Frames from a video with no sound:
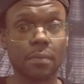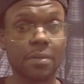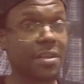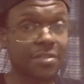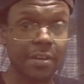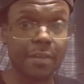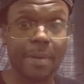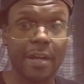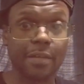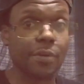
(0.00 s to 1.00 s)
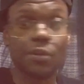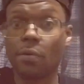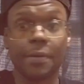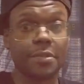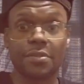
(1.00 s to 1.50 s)
And that's anybody. When you
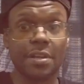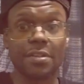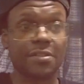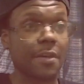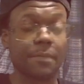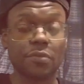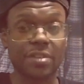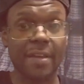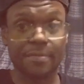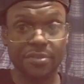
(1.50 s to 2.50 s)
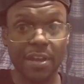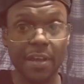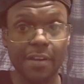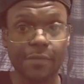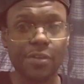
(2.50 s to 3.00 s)
don't understand something, you type
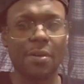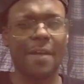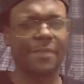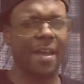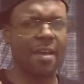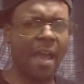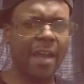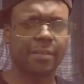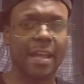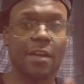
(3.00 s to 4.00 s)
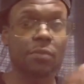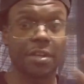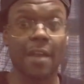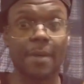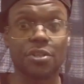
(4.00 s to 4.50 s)
scared of it. You don't have to act. Like, I don't
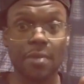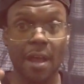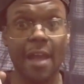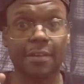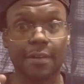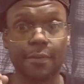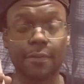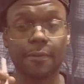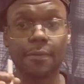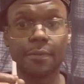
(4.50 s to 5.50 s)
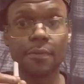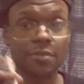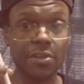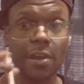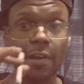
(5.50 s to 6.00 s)
care about you acting. You're
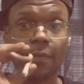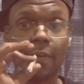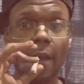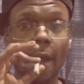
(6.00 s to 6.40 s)
scared of it.